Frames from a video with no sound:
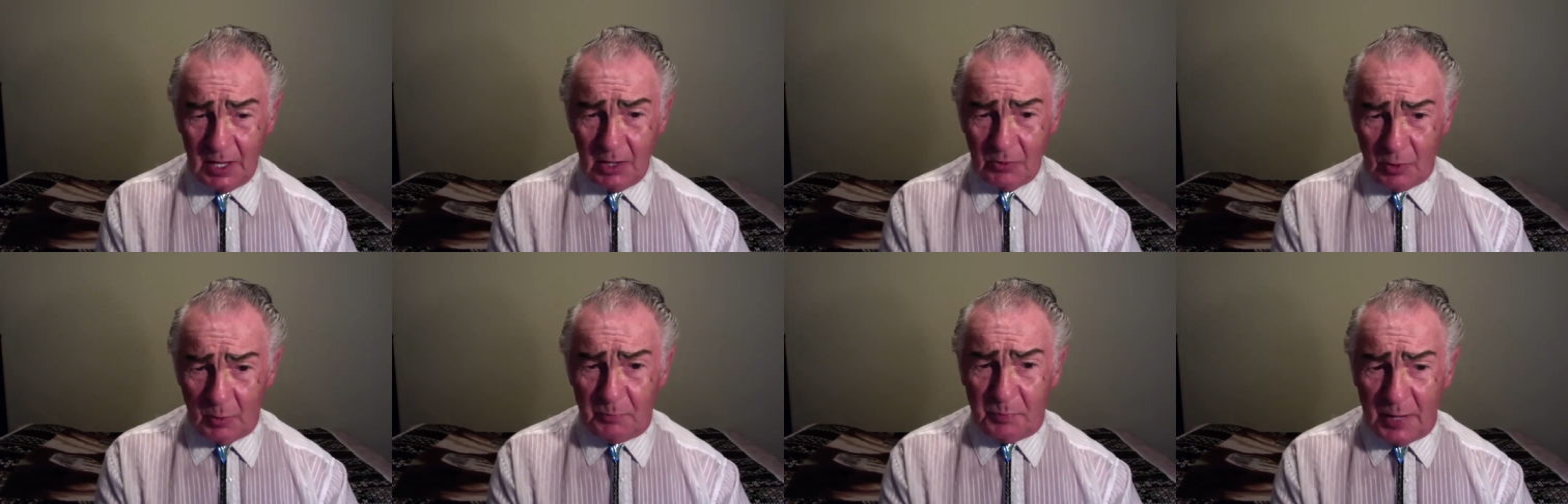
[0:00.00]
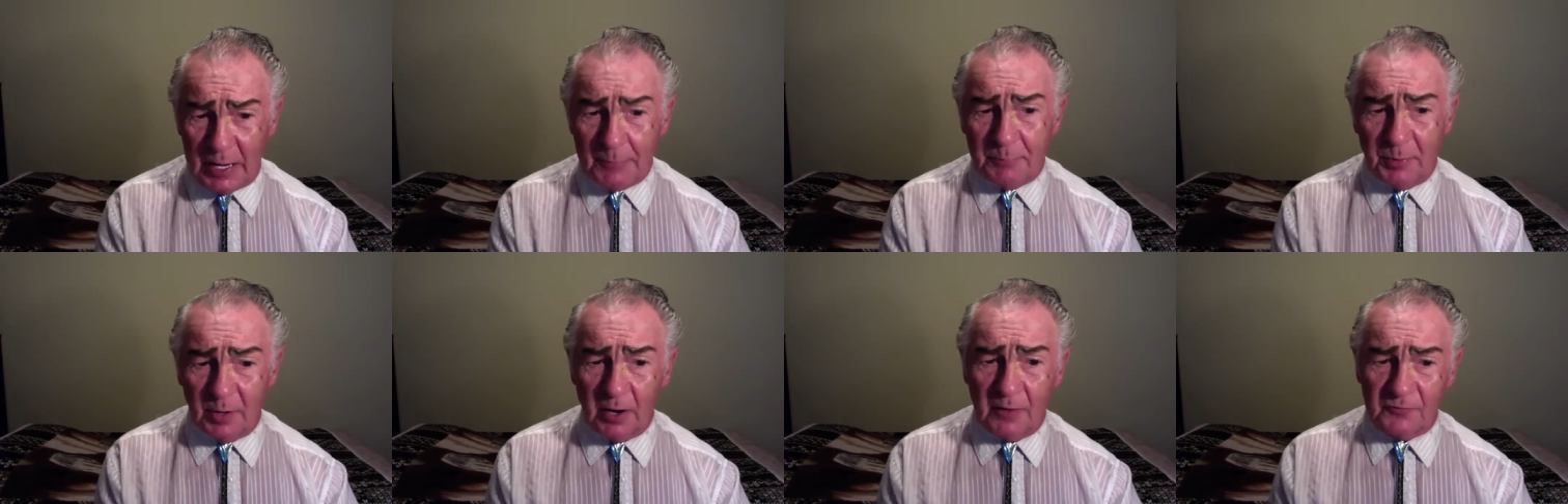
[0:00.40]
the
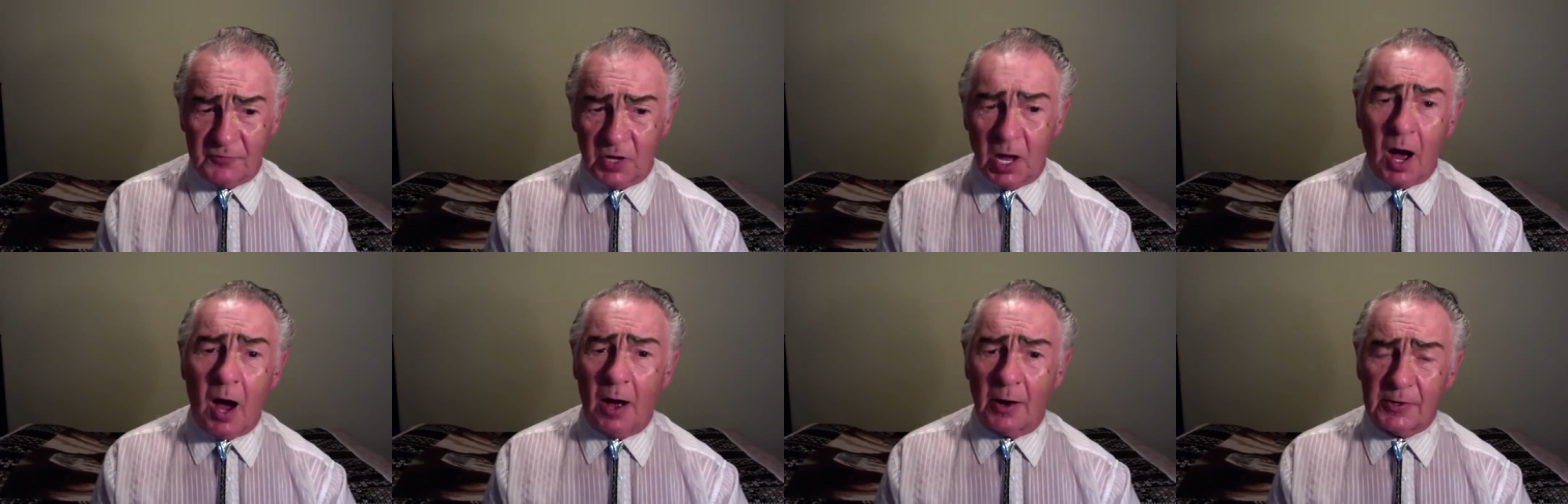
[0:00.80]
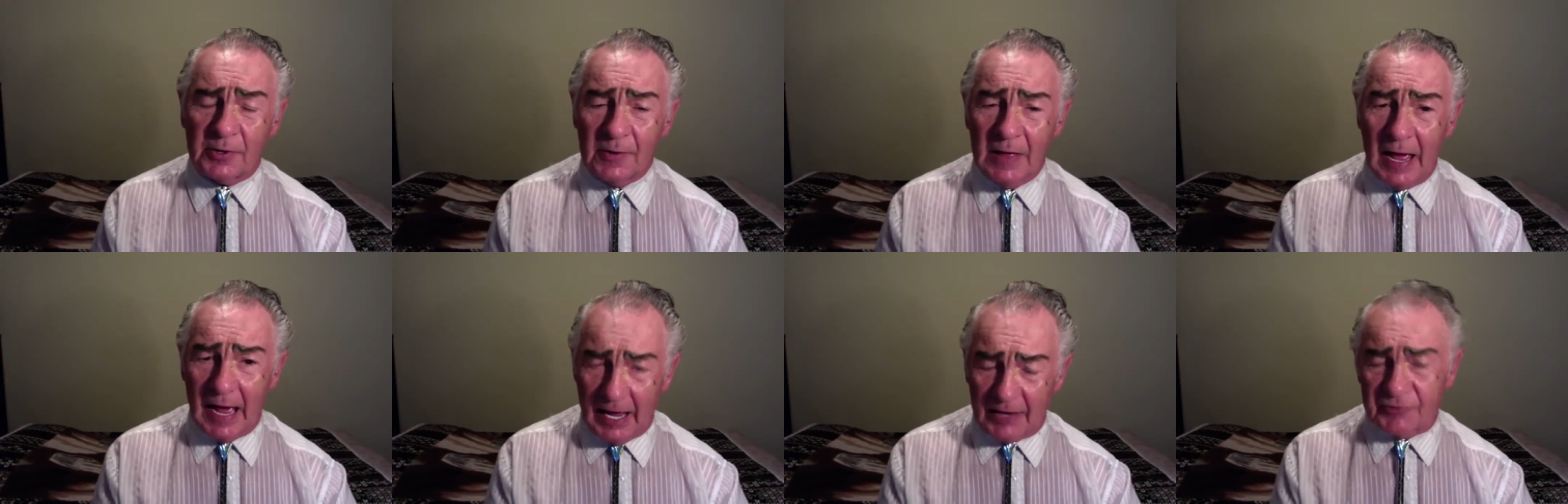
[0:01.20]
people of God
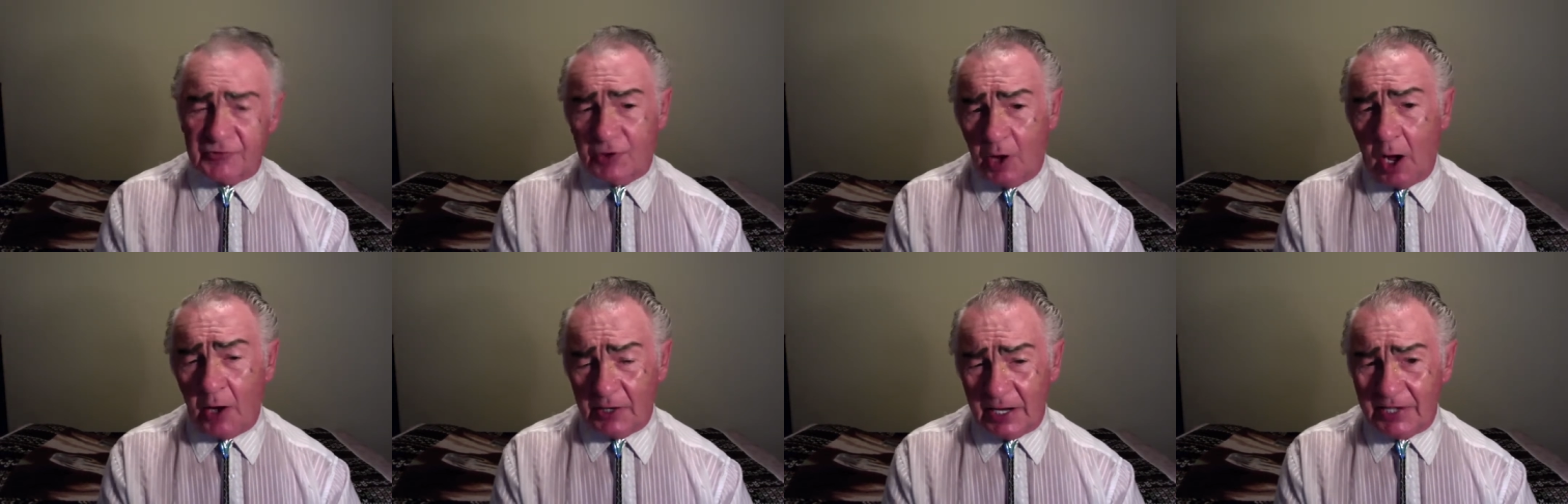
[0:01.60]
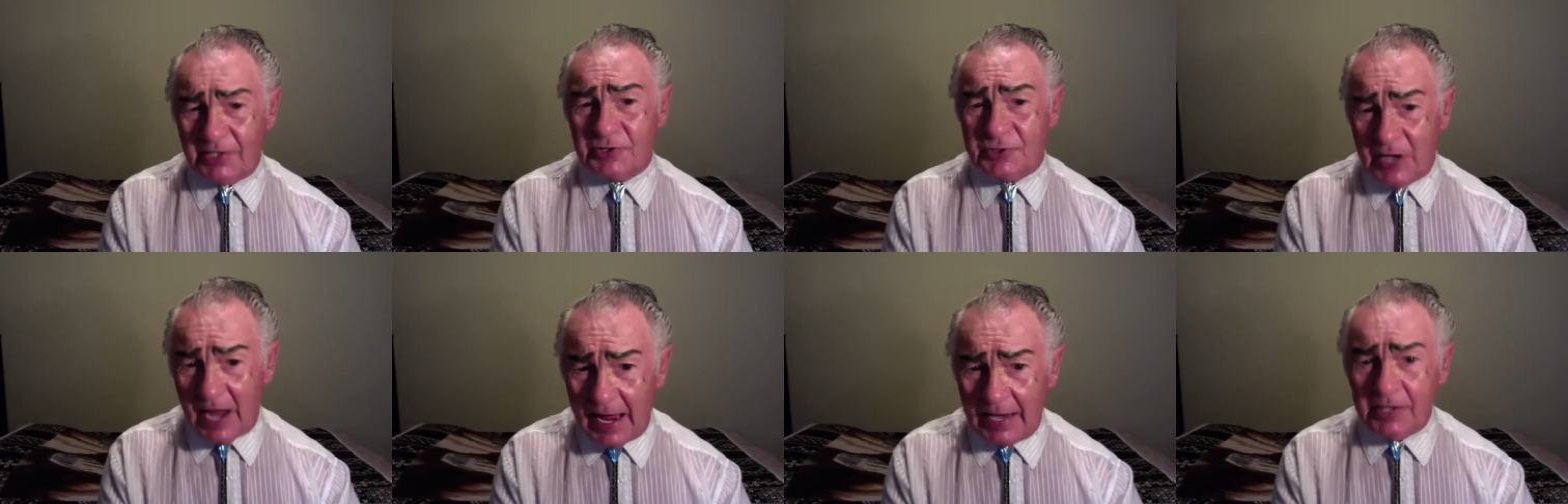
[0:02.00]
as God
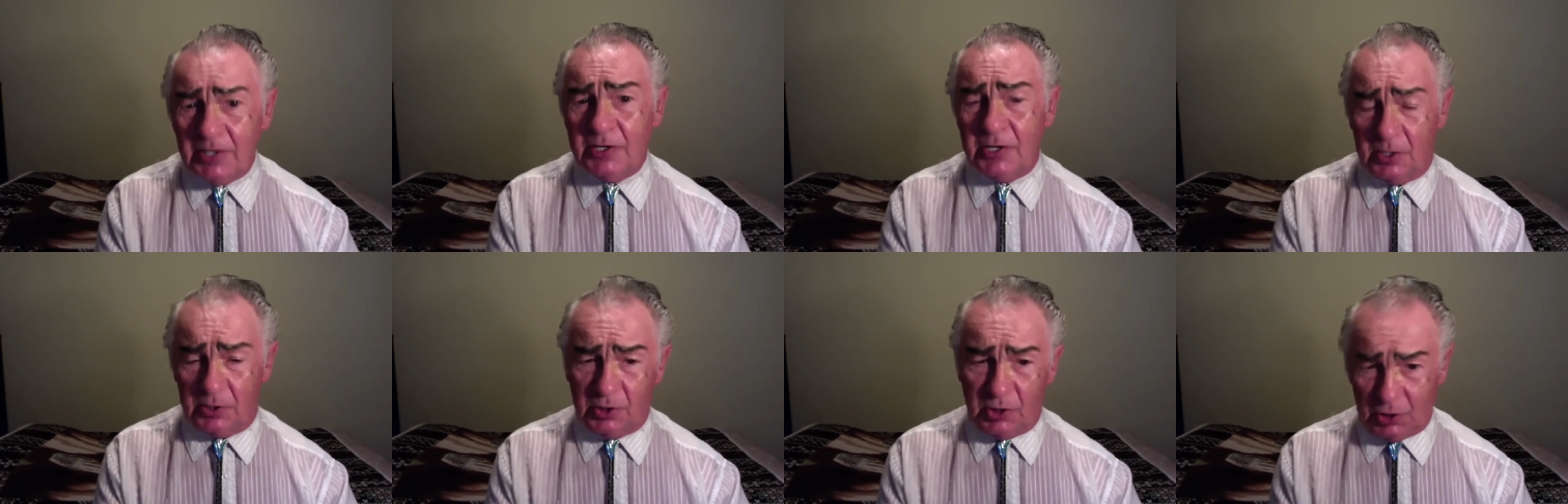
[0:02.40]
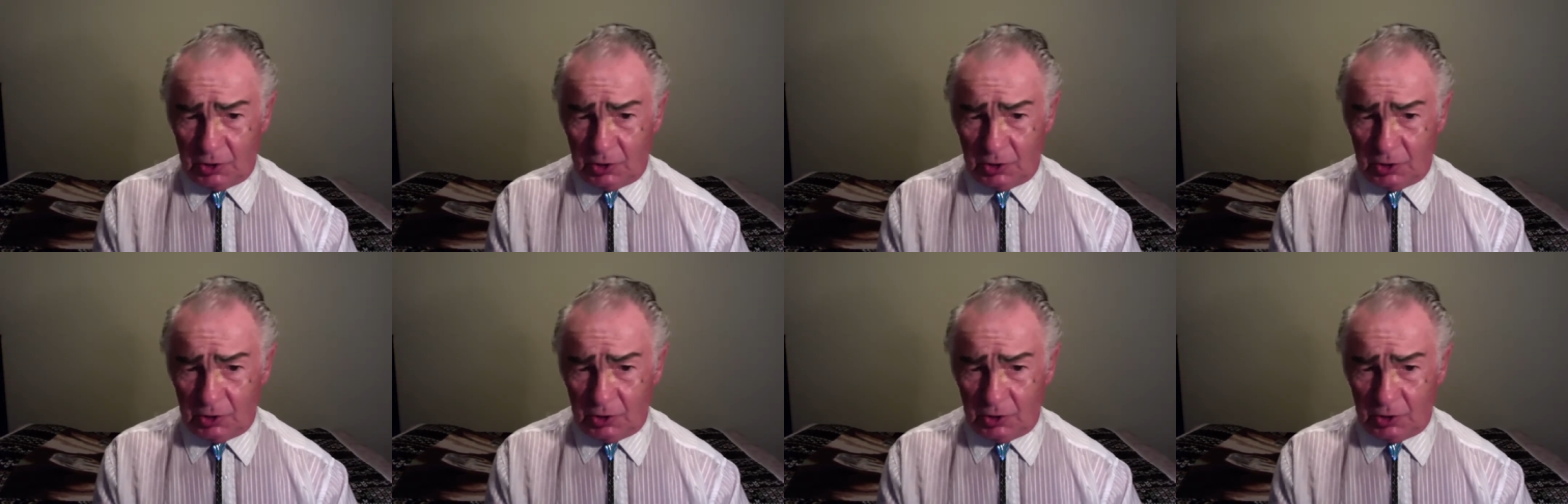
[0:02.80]
intended